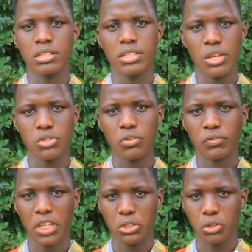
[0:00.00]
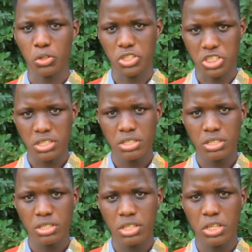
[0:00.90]
the use of technology
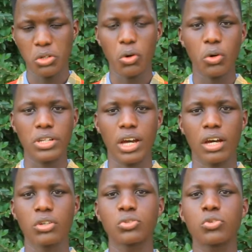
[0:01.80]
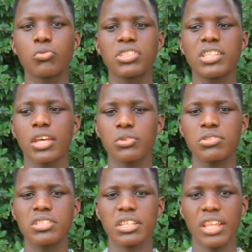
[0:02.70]
in order to reach the
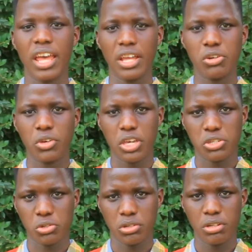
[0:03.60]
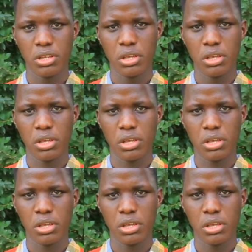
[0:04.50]
youths in their education.